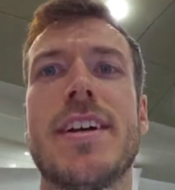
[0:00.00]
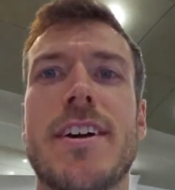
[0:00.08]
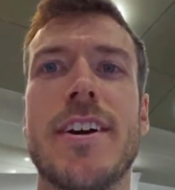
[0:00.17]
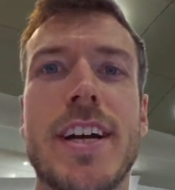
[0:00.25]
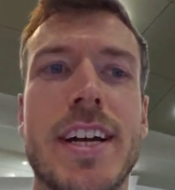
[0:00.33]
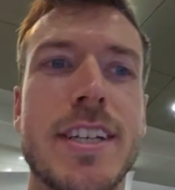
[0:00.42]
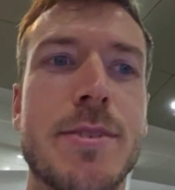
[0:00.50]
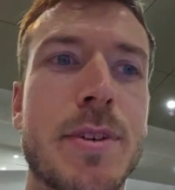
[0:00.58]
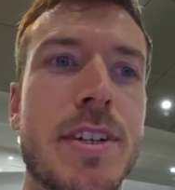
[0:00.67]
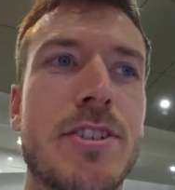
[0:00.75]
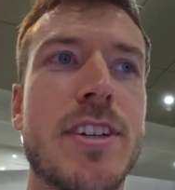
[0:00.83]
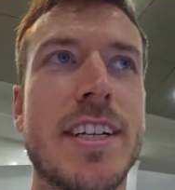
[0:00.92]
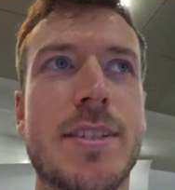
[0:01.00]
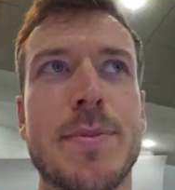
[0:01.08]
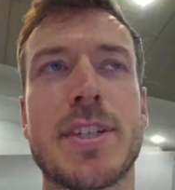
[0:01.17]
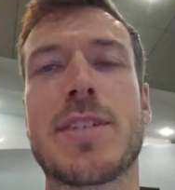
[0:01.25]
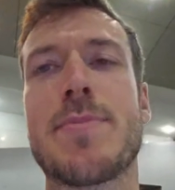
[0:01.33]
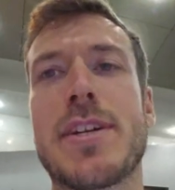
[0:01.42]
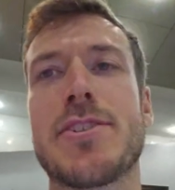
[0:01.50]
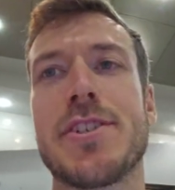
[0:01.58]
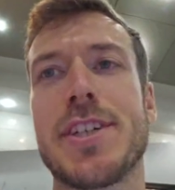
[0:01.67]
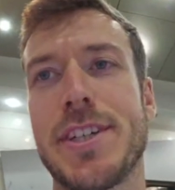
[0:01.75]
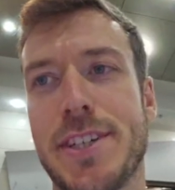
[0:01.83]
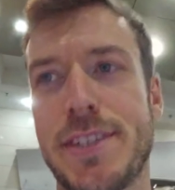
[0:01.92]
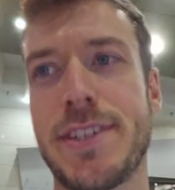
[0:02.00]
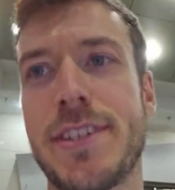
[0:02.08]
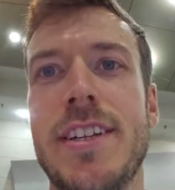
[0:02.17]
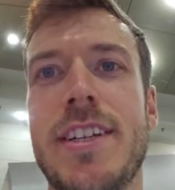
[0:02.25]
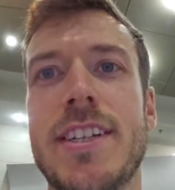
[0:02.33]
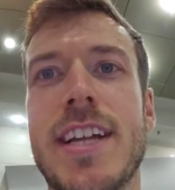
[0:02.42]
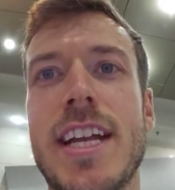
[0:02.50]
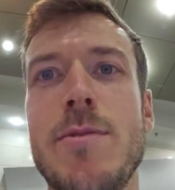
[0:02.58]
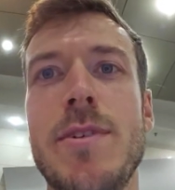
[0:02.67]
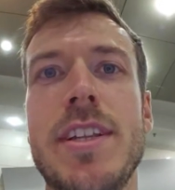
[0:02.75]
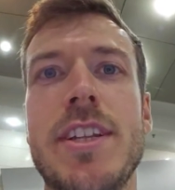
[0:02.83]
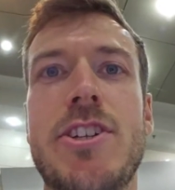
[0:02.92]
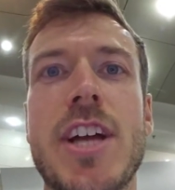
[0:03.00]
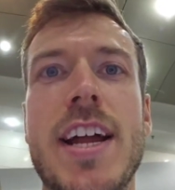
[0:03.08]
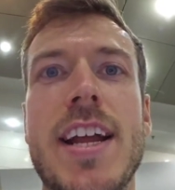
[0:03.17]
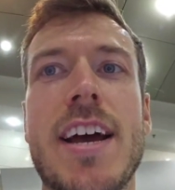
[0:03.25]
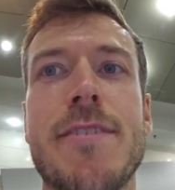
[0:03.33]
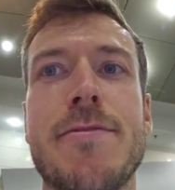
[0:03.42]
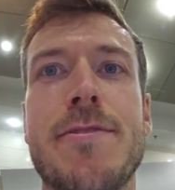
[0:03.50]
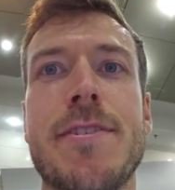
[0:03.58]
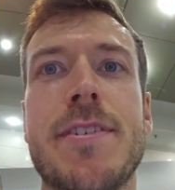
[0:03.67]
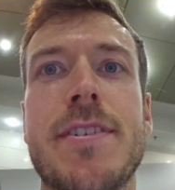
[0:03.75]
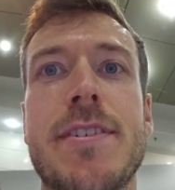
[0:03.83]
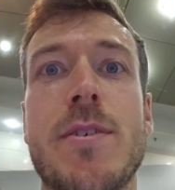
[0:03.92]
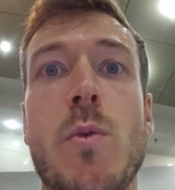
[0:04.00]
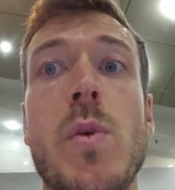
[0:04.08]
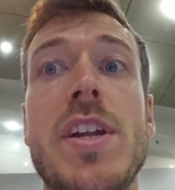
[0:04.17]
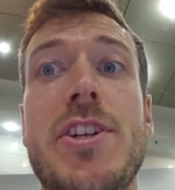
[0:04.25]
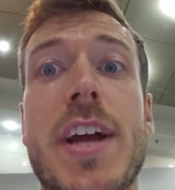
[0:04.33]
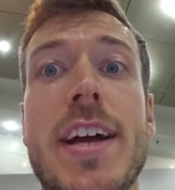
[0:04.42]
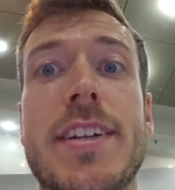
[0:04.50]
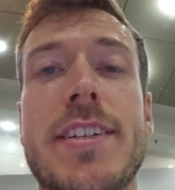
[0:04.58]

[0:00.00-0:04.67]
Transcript: All right guys, we're gonna try something special here. Does anyone in the chat have WeChat?